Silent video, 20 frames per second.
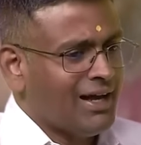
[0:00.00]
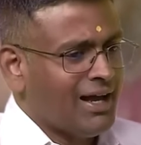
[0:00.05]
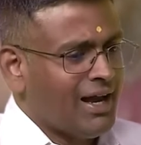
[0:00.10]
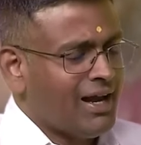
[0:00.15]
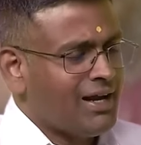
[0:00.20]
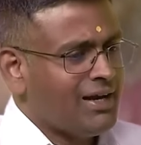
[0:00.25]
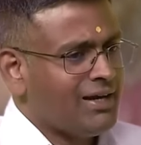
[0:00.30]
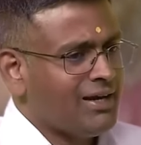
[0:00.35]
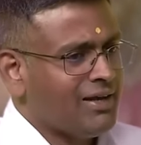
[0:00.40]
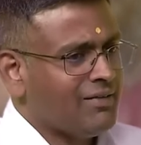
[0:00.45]

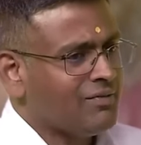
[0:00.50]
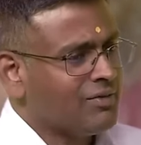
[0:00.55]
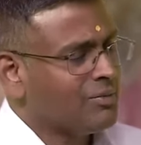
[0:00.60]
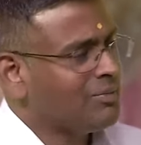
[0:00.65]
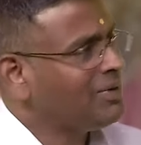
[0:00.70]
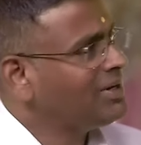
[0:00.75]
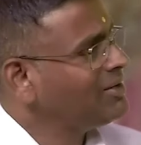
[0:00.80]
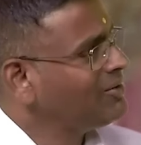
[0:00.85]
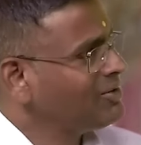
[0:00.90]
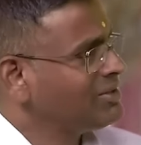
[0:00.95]
and
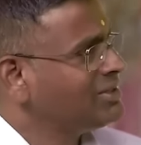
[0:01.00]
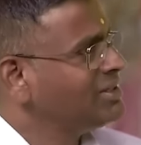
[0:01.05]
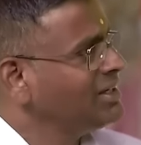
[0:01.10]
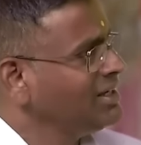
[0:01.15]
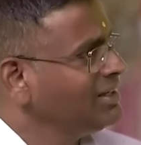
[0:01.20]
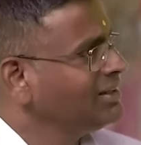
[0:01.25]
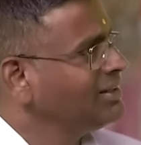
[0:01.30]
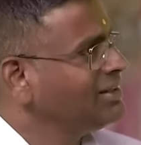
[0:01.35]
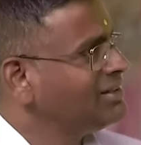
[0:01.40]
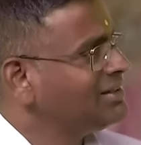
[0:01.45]
everybody was
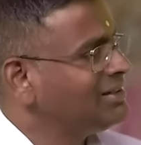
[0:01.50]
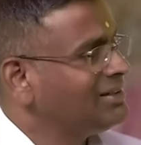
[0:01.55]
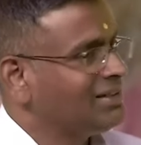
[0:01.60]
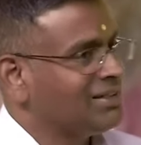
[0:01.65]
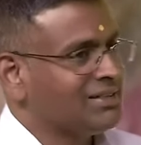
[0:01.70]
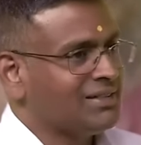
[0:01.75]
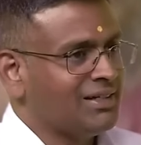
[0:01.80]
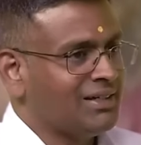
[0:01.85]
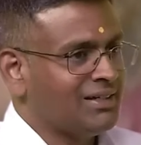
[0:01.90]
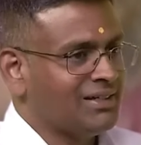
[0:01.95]
seeing this and
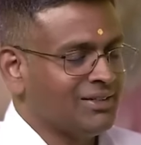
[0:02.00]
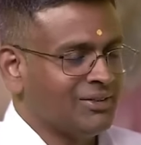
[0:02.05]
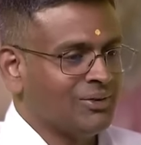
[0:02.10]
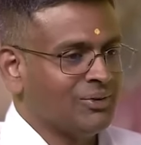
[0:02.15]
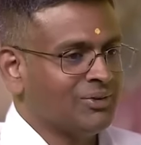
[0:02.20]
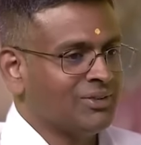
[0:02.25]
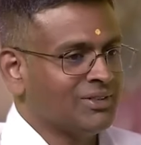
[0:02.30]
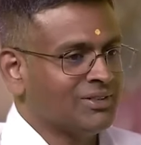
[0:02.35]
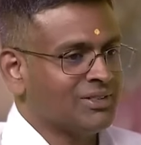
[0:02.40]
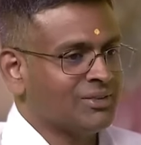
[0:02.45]
they said,
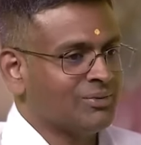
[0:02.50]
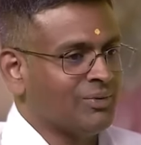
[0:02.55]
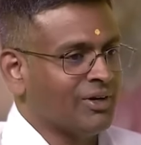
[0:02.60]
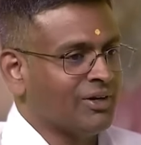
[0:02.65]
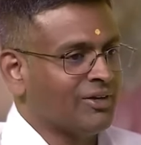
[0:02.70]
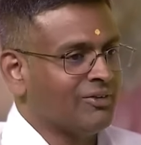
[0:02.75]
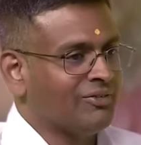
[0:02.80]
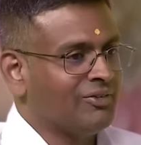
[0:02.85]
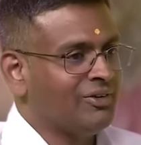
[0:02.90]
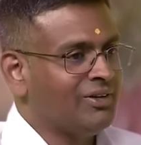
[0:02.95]
oh, this is
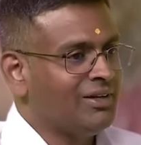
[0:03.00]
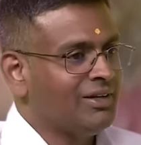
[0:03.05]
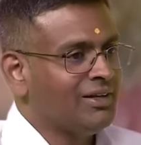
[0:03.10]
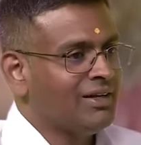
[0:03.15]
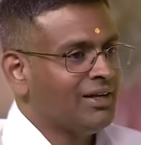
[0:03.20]
wonderful.